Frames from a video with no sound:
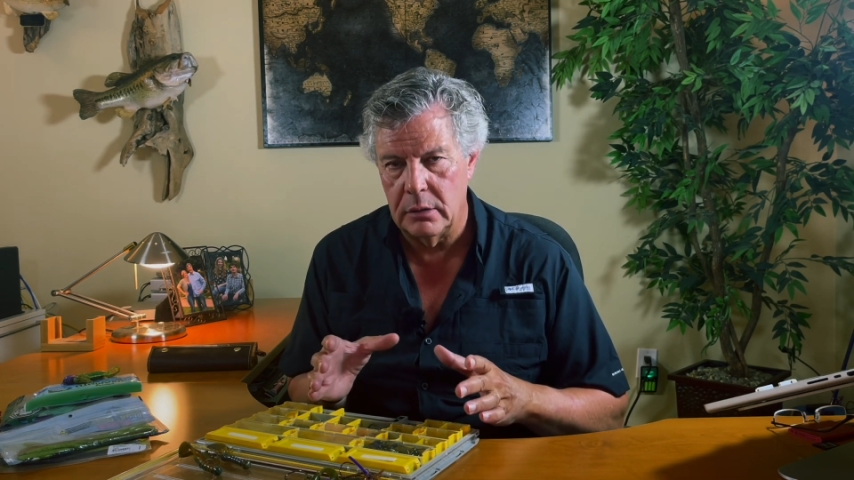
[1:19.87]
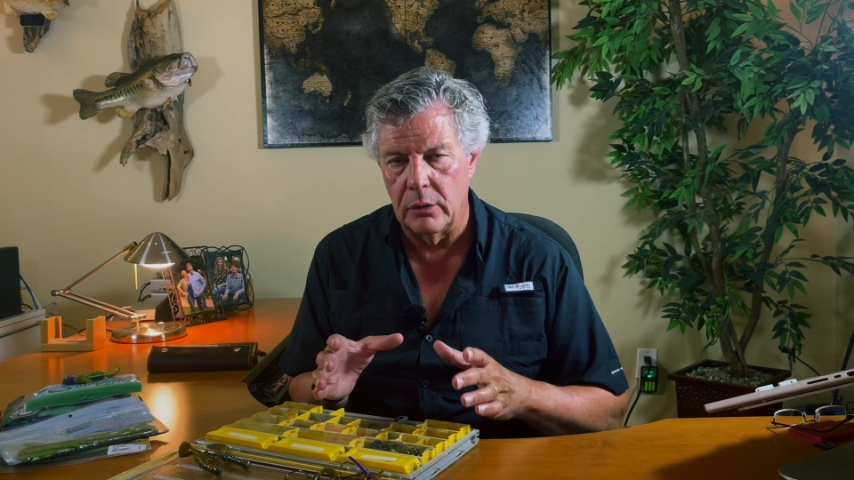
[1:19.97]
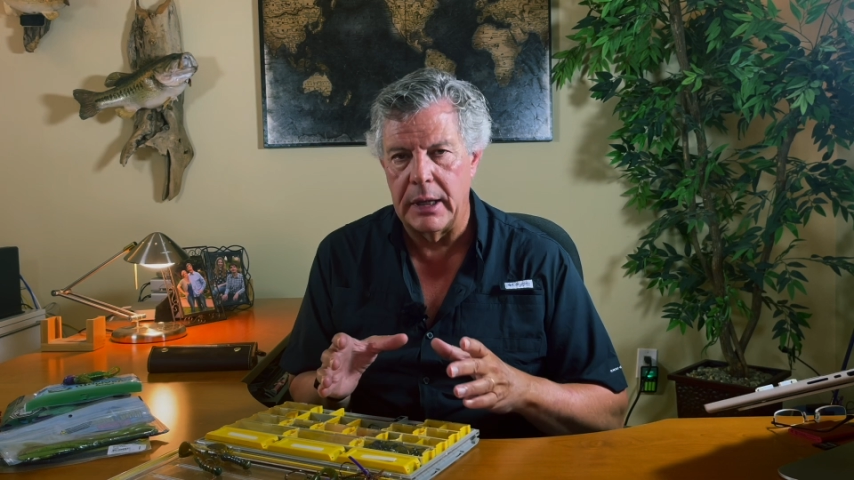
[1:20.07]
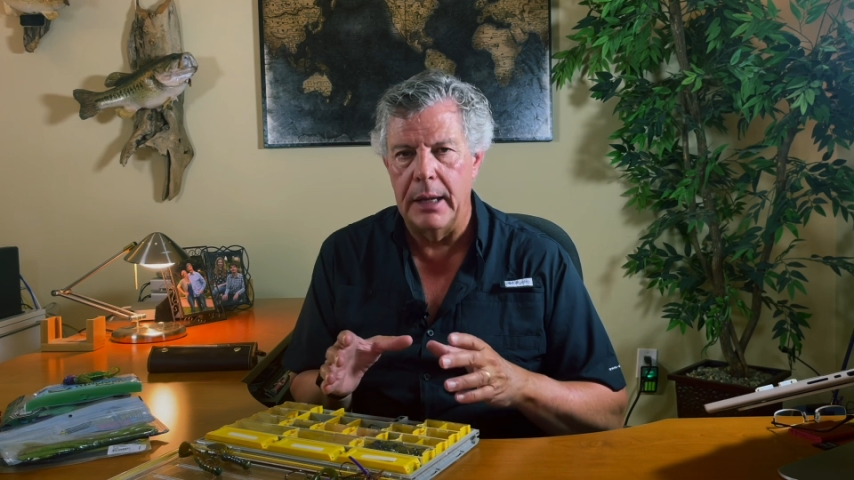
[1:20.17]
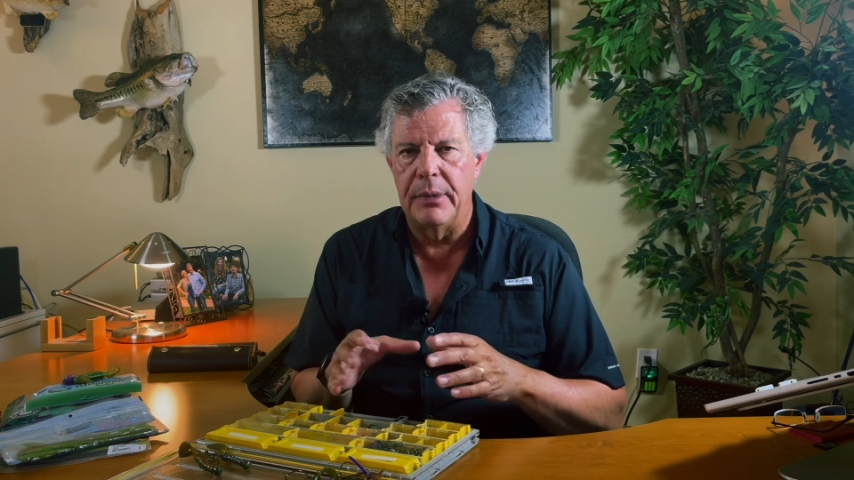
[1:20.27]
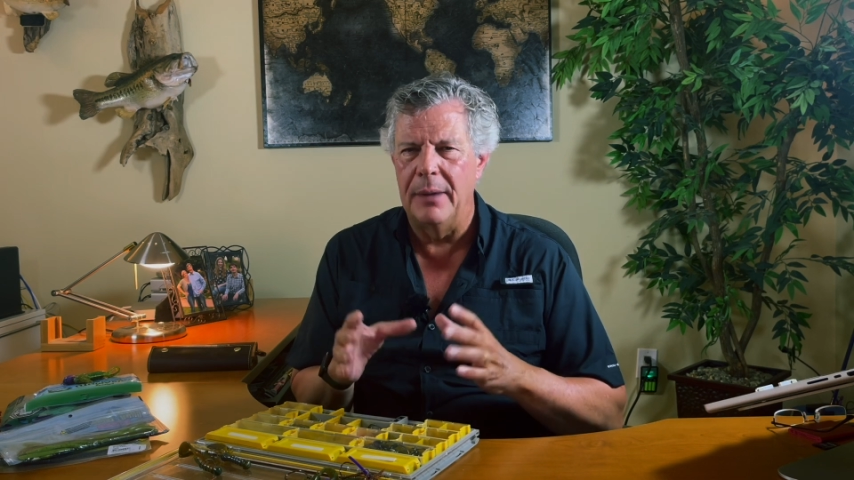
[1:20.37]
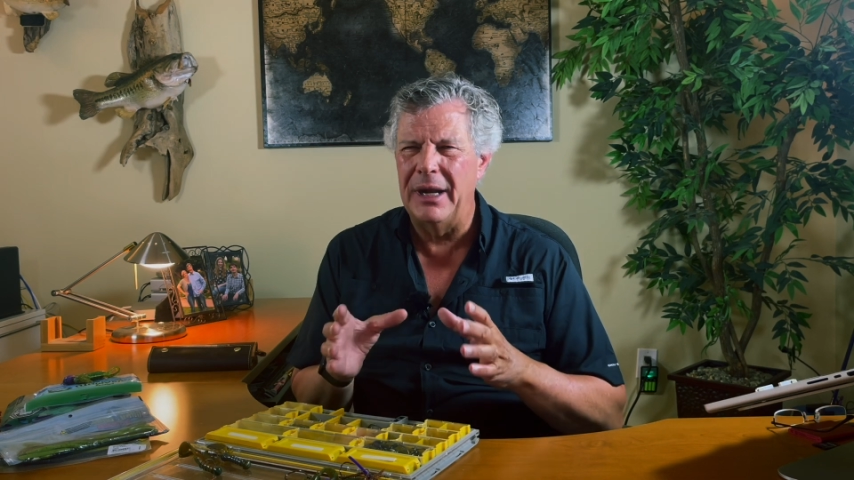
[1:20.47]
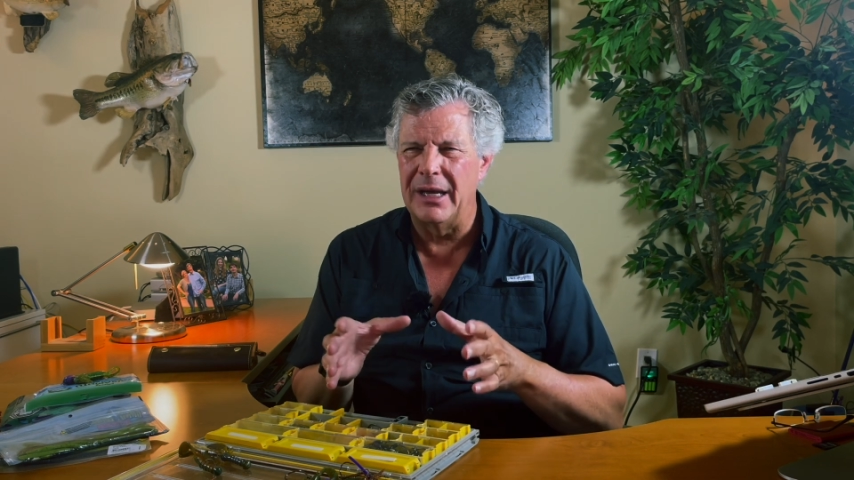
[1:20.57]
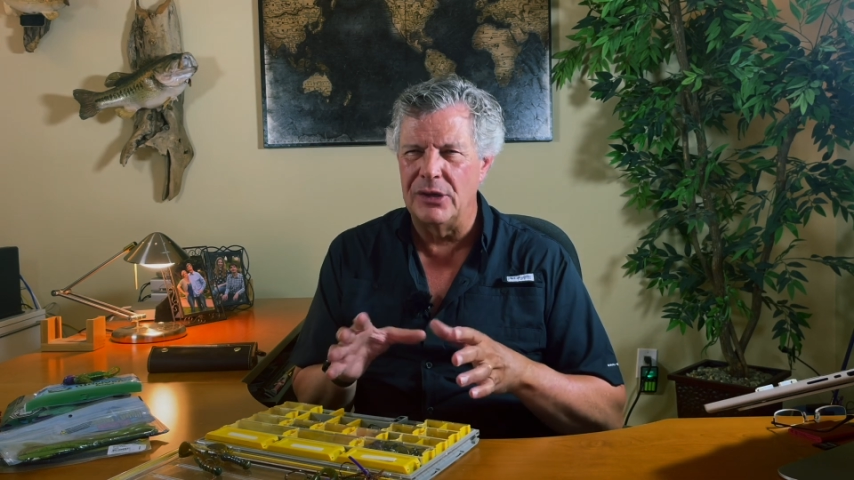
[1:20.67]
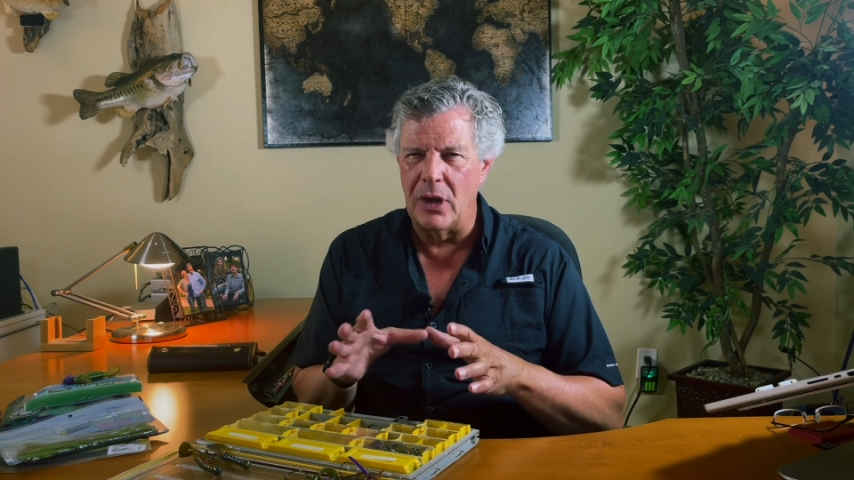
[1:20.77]
Okay, but I'm
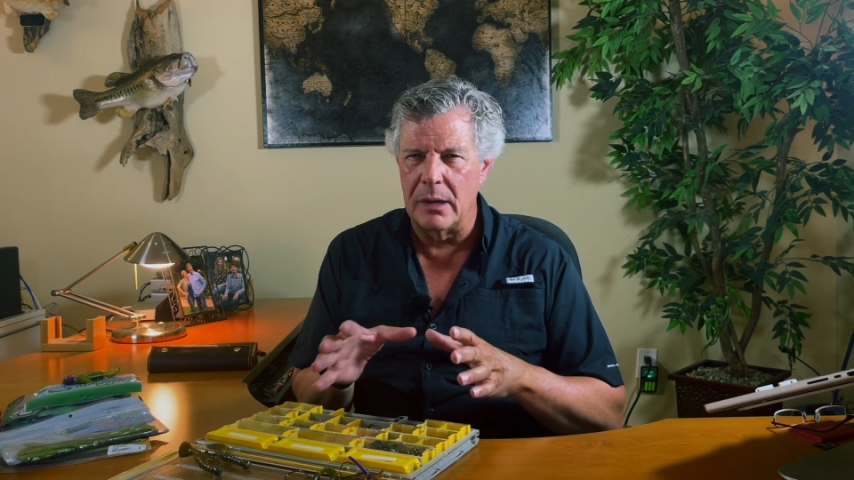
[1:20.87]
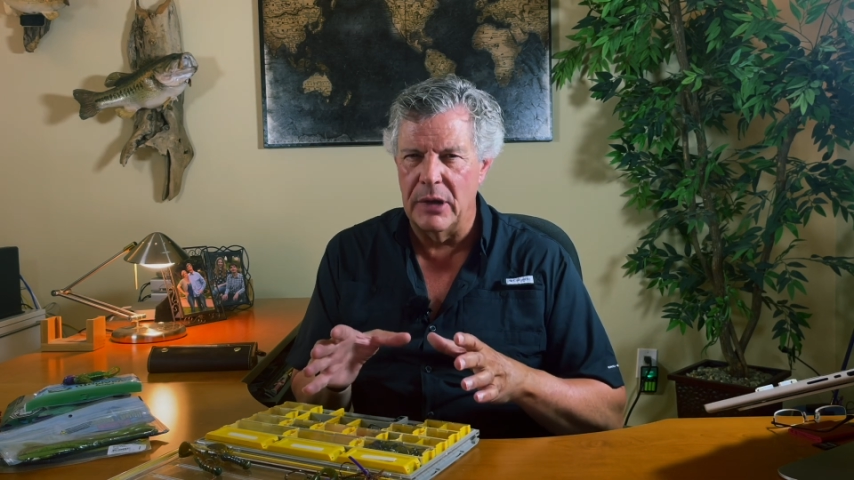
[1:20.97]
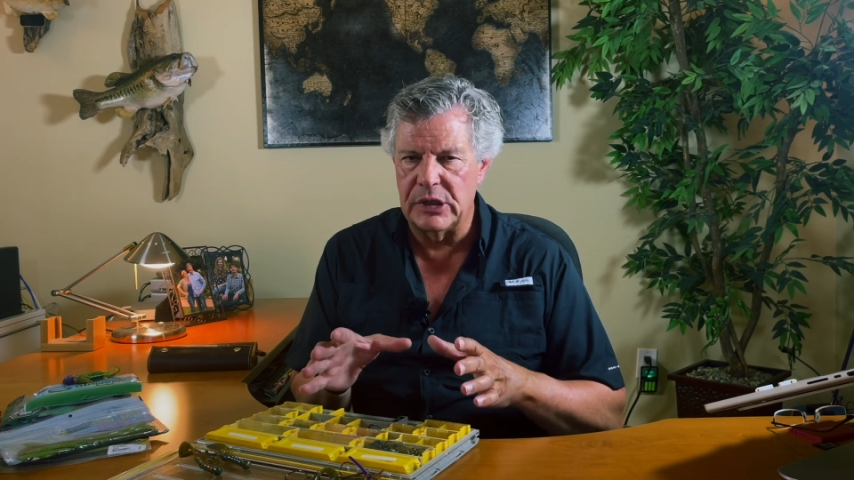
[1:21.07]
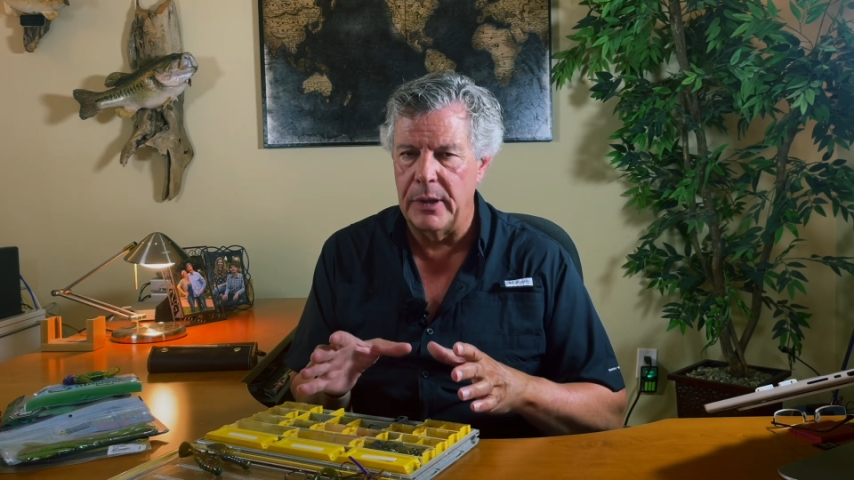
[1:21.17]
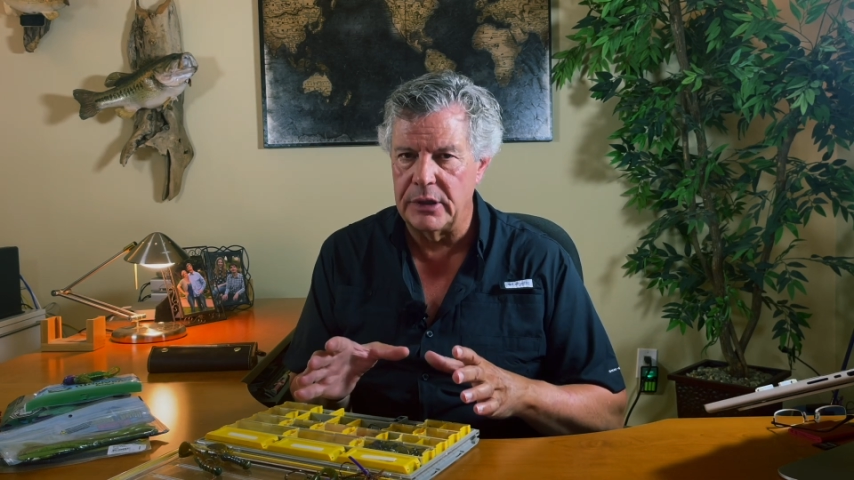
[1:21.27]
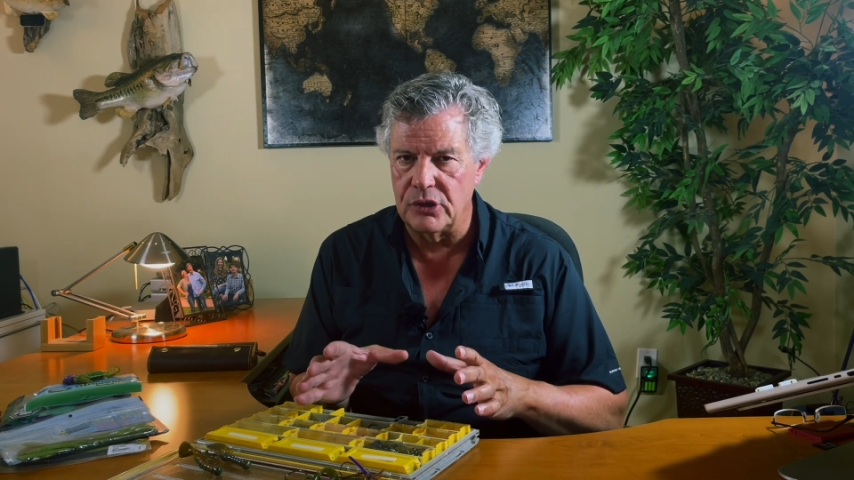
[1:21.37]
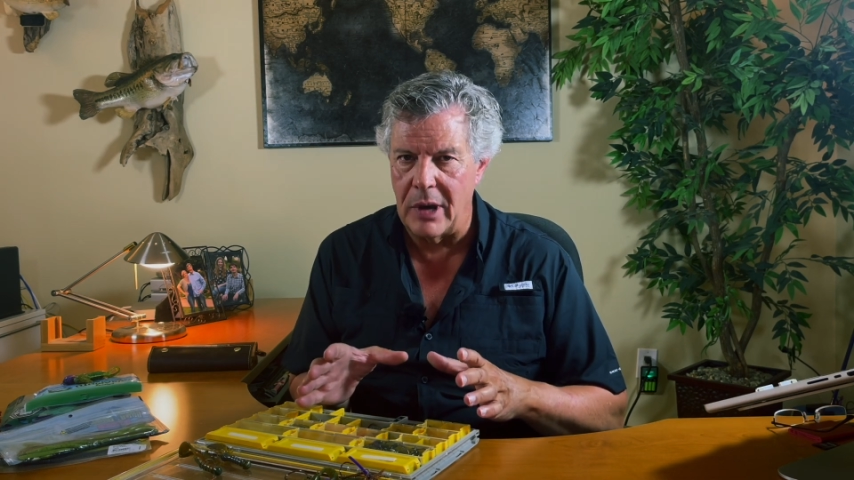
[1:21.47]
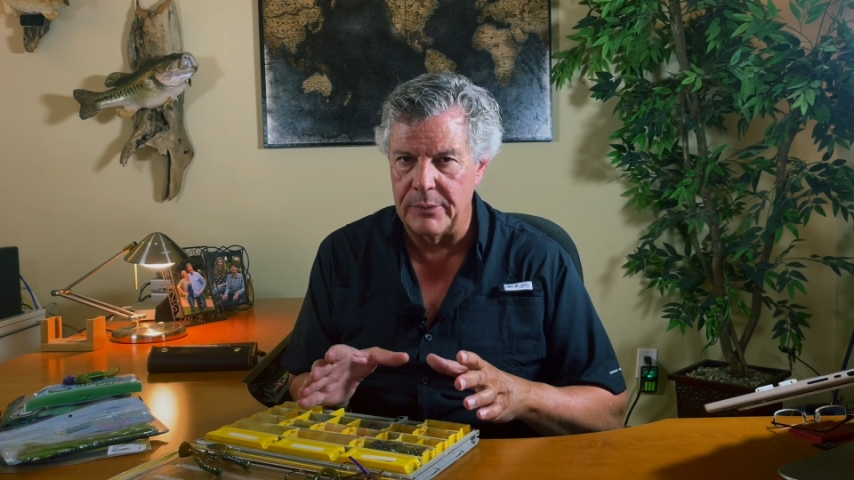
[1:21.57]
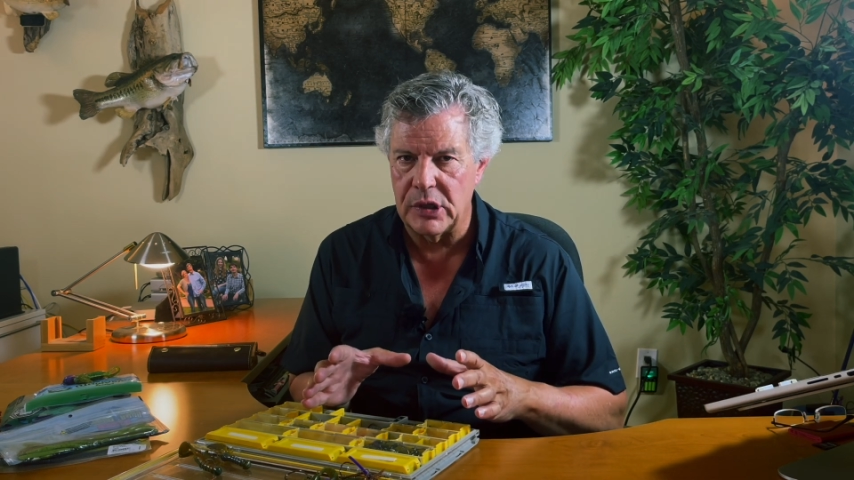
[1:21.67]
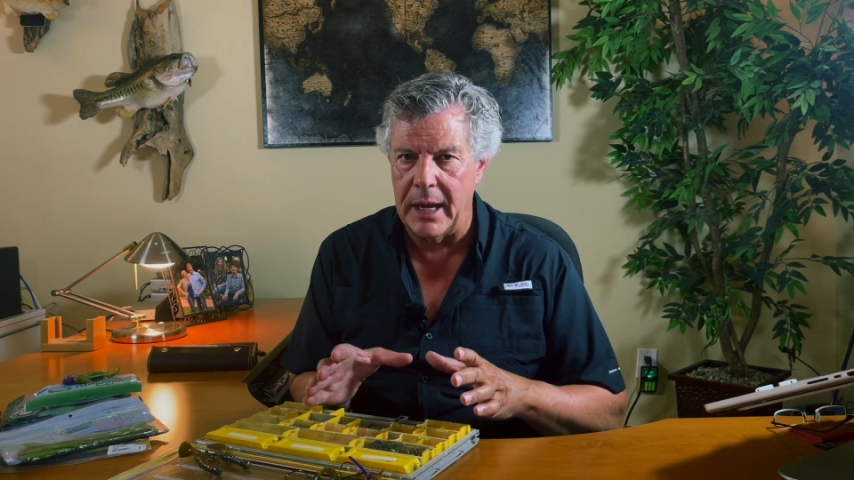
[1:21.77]
not going to talk much about the
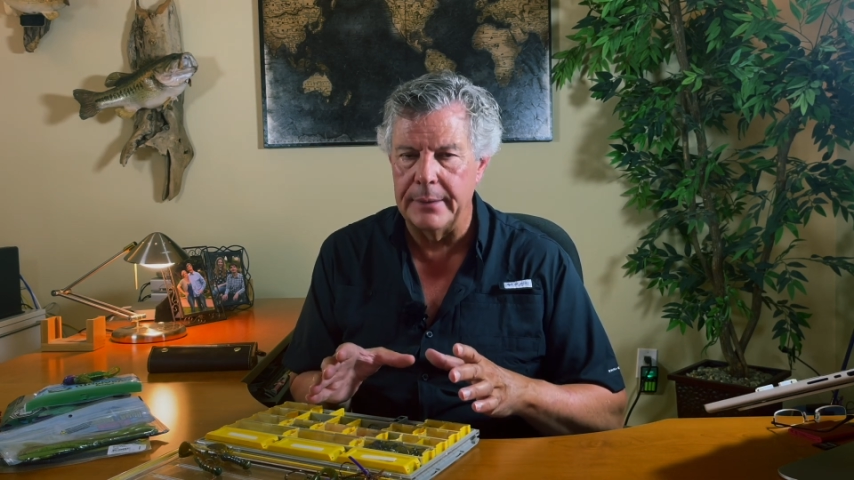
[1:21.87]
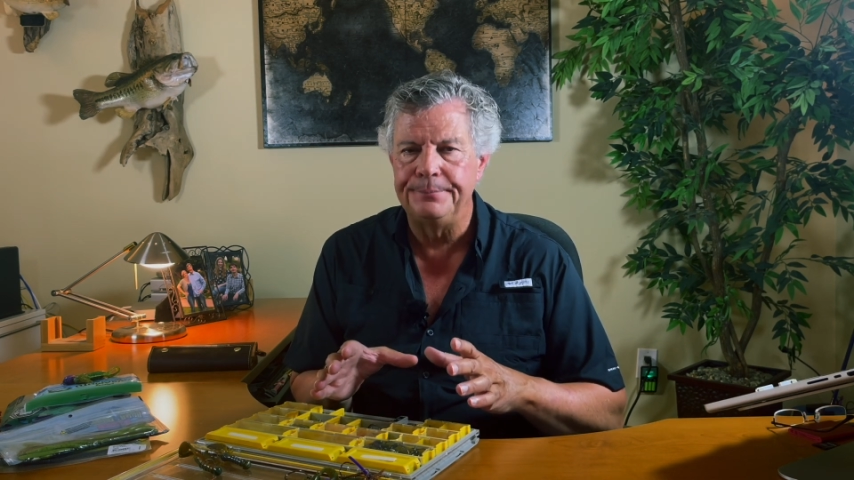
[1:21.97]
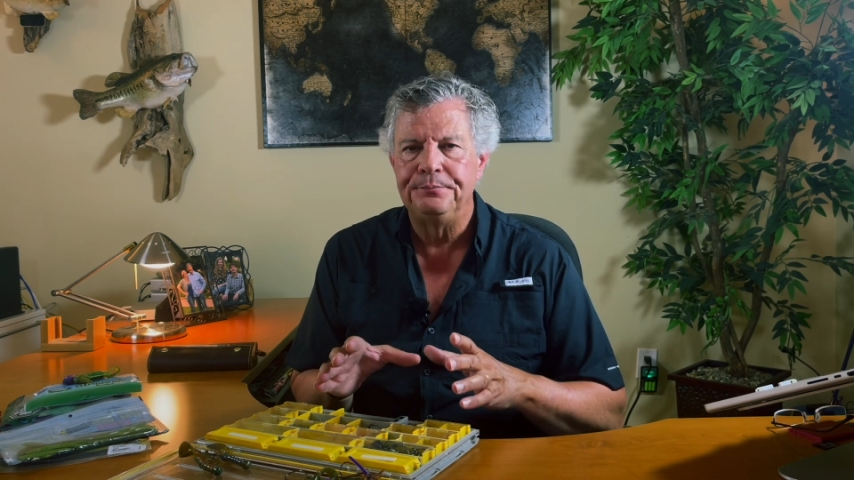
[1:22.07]
drop shot